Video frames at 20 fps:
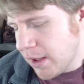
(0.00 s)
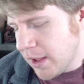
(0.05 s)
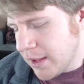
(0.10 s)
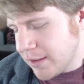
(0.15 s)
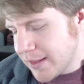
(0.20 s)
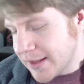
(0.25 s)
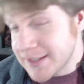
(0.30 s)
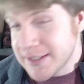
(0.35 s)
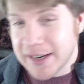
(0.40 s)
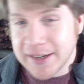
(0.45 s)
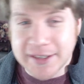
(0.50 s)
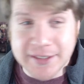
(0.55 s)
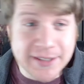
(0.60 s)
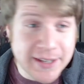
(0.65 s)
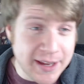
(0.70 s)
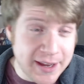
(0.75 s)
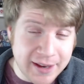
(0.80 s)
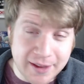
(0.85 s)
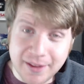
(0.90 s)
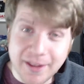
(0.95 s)
That's not to
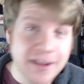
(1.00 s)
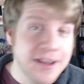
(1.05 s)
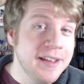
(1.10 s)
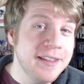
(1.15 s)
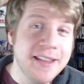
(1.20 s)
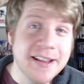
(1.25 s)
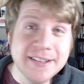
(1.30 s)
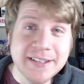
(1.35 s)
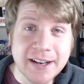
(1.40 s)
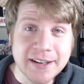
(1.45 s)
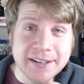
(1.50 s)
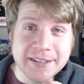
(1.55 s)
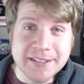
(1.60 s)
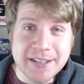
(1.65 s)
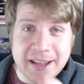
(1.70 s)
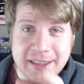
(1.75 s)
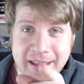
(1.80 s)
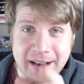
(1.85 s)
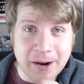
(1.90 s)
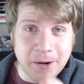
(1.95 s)
say
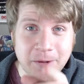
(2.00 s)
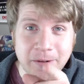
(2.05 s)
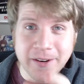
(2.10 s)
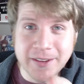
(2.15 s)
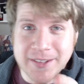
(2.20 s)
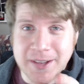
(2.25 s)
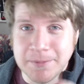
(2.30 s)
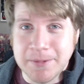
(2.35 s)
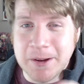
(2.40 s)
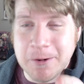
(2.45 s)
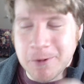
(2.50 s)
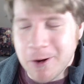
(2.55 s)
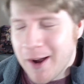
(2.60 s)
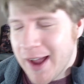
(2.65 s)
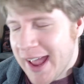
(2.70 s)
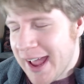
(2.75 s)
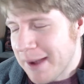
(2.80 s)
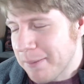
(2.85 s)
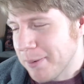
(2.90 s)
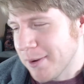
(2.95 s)
that something won't
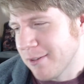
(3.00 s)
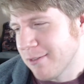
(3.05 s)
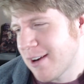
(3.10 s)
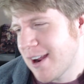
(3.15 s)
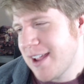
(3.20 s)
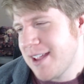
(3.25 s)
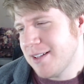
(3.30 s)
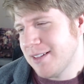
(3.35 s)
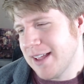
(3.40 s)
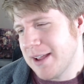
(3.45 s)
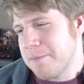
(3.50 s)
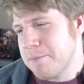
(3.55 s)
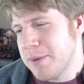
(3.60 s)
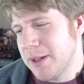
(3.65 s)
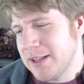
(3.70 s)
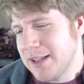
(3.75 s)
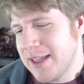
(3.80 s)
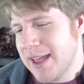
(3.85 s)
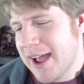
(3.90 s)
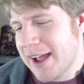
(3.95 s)
happen, right? Like
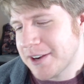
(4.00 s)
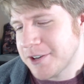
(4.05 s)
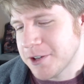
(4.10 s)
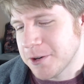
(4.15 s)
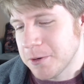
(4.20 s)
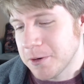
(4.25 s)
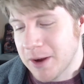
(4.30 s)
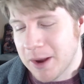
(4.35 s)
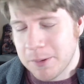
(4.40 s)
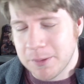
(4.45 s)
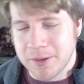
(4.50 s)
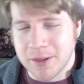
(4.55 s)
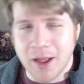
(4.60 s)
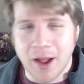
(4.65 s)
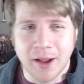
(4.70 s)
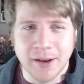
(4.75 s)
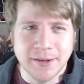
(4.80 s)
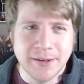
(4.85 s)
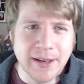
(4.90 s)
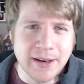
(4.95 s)
Billy Hatcher, I was
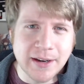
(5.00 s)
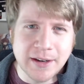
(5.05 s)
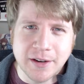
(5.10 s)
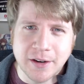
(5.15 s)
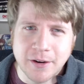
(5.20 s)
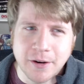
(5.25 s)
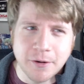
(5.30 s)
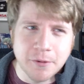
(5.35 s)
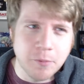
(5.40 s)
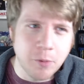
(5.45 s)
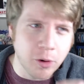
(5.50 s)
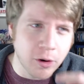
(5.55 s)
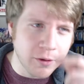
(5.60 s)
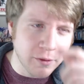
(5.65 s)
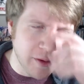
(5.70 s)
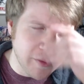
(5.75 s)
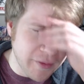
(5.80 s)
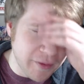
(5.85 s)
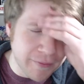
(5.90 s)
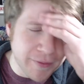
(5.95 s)
not intending to do more
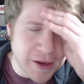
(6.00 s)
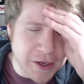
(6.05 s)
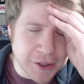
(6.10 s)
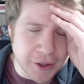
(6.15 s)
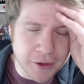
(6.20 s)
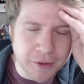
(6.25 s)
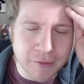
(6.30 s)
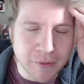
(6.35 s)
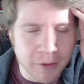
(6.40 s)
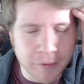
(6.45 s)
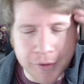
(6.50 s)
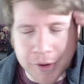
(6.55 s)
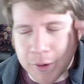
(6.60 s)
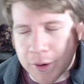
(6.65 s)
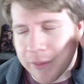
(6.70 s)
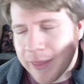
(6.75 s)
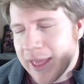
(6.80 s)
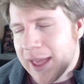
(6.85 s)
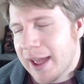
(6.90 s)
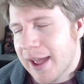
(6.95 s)
of a featured review
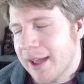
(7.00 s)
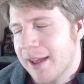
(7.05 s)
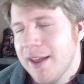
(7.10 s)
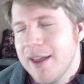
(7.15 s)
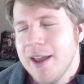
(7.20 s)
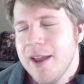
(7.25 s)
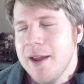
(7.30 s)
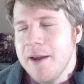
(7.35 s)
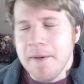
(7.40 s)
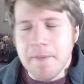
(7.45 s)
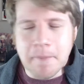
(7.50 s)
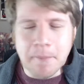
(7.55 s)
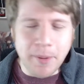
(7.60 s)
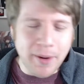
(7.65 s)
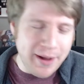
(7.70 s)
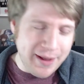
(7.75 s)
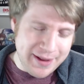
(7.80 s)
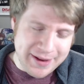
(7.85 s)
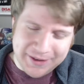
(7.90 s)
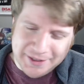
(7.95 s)
on that,
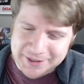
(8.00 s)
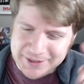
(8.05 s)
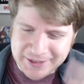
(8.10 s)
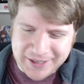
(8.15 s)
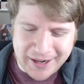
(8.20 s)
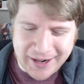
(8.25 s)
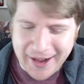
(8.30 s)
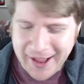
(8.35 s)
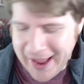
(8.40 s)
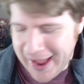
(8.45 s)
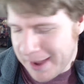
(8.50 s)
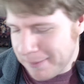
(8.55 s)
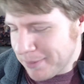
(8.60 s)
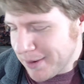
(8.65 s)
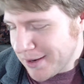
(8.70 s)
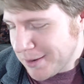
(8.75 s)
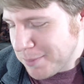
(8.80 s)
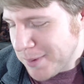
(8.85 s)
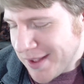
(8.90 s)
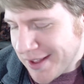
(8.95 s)
but it just kind of
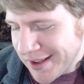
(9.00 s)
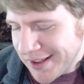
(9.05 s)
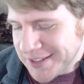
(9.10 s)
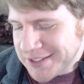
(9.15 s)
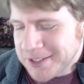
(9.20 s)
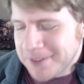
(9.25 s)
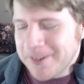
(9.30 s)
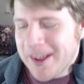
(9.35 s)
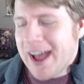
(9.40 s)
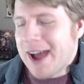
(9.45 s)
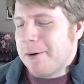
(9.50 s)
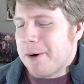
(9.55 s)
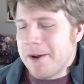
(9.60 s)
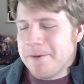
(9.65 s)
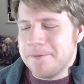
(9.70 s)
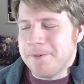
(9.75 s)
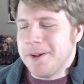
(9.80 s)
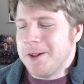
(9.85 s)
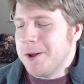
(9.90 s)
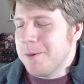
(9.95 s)
happened because of how I
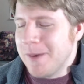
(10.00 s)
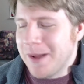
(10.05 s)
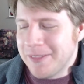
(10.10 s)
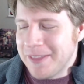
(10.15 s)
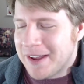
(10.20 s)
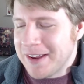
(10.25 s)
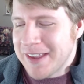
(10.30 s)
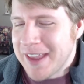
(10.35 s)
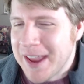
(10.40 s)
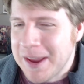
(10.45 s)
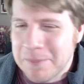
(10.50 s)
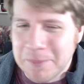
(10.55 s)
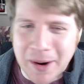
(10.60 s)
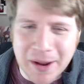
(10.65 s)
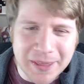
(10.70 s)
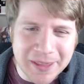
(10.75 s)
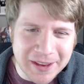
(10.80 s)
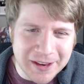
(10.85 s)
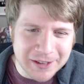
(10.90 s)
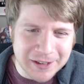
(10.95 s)
felt about that game by
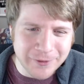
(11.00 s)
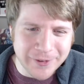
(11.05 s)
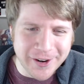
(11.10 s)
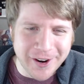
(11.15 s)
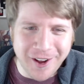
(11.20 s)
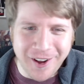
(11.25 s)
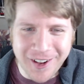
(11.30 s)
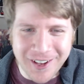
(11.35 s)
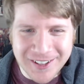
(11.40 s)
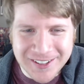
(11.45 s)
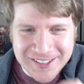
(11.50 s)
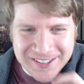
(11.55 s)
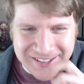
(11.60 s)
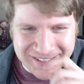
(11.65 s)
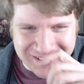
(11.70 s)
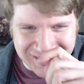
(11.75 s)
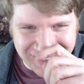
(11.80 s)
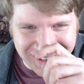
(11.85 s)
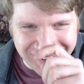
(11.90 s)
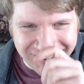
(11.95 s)
the end of it all.
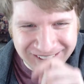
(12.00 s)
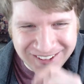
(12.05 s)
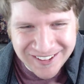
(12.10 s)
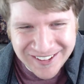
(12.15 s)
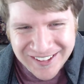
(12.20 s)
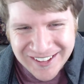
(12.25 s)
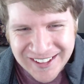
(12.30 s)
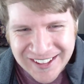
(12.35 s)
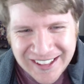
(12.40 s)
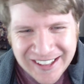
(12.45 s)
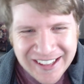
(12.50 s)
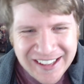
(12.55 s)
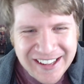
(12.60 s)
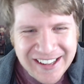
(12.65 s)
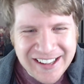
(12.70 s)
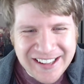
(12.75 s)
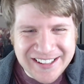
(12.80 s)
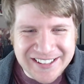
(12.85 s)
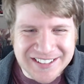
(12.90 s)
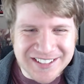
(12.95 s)

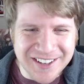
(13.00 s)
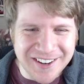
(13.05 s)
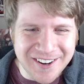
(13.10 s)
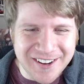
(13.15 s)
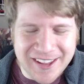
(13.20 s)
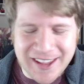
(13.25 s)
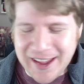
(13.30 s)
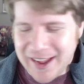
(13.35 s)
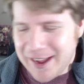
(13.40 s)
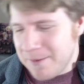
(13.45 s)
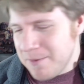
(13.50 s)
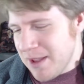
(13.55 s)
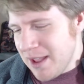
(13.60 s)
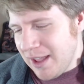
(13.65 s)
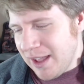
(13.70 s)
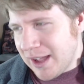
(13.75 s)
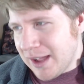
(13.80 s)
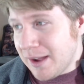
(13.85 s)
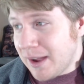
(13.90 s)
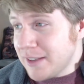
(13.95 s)
So yeah.
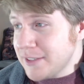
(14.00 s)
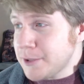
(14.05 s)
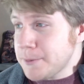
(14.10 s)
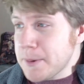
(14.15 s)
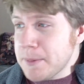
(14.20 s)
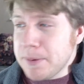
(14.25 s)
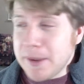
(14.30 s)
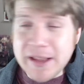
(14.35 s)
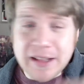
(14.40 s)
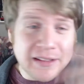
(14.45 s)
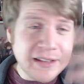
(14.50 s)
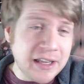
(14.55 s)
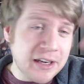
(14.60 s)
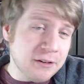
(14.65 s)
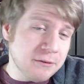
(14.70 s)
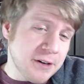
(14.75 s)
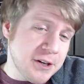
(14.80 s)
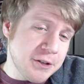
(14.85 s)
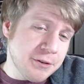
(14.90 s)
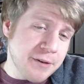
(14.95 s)
Also been playing a lot of
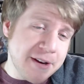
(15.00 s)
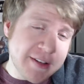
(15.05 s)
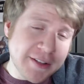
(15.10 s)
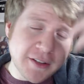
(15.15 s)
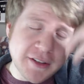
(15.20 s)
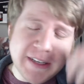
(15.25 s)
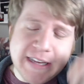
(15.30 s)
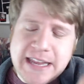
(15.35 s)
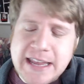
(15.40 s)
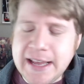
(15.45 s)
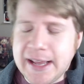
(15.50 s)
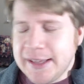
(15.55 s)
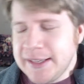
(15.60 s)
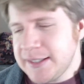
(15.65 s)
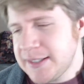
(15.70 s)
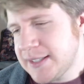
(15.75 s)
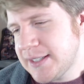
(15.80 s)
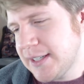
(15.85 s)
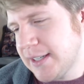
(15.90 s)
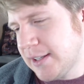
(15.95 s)
Ridge Racer DS
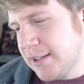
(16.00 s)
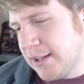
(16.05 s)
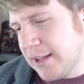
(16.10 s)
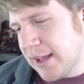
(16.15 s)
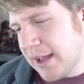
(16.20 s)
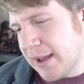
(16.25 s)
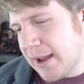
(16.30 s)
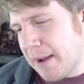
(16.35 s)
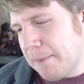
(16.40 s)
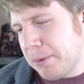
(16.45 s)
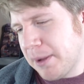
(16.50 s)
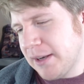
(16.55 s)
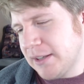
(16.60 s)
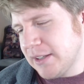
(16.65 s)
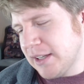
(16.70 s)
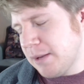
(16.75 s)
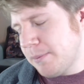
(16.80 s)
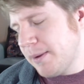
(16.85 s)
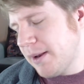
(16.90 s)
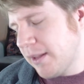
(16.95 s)
still. I played a
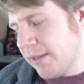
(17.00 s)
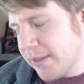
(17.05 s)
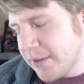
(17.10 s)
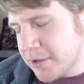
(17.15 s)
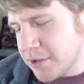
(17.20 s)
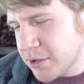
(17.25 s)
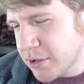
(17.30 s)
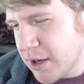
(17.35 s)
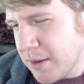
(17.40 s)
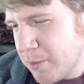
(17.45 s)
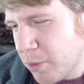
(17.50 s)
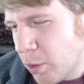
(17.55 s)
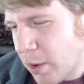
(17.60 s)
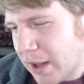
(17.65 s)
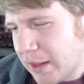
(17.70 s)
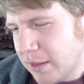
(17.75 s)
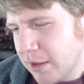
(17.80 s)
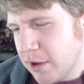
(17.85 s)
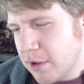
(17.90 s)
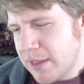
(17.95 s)
little bit on the stream a
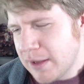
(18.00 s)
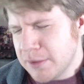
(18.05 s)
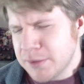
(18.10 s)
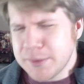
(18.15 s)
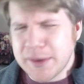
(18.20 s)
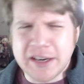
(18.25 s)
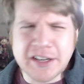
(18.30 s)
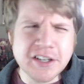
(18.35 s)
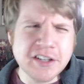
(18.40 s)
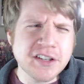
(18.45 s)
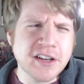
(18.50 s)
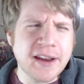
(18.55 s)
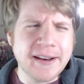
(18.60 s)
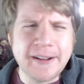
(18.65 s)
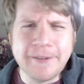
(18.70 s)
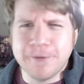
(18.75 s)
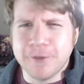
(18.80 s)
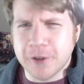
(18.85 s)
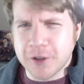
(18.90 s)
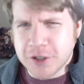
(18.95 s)
while ago. That was when I just kind of
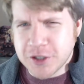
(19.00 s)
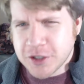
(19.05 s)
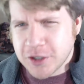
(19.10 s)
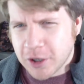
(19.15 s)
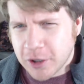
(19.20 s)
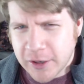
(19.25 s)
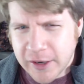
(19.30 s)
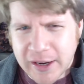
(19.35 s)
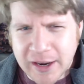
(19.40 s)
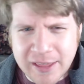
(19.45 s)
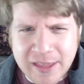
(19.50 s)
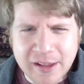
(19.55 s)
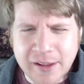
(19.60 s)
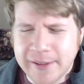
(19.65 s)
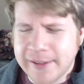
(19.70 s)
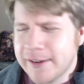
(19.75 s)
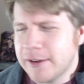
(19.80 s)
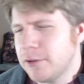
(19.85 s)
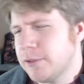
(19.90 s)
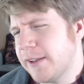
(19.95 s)
first started. I think I
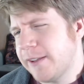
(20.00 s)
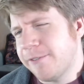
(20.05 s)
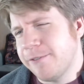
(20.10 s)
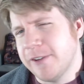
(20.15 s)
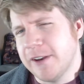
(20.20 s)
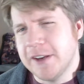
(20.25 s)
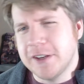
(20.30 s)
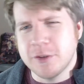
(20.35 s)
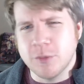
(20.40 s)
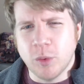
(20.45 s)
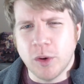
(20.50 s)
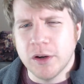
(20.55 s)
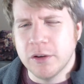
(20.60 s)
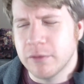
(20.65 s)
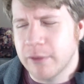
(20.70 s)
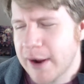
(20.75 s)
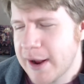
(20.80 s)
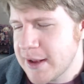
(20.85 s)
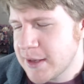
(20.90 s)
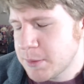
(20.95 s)
had only finished one
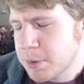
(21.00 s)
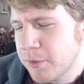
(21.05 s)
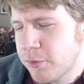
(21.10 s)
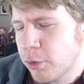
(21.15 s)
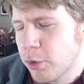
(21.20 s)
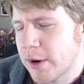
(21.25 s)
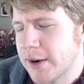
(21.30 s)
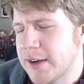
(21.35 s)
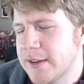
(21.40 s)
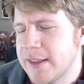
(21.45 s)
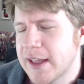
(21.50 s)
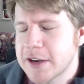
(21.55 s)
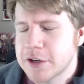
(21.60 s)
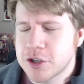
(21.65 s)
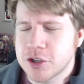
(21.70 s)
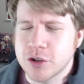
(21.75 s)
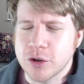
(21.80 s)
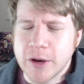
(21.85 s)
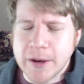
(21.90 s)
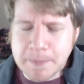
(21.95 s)
race before I did that
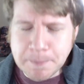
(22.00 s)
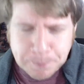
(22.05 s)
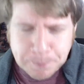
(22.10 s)
stream.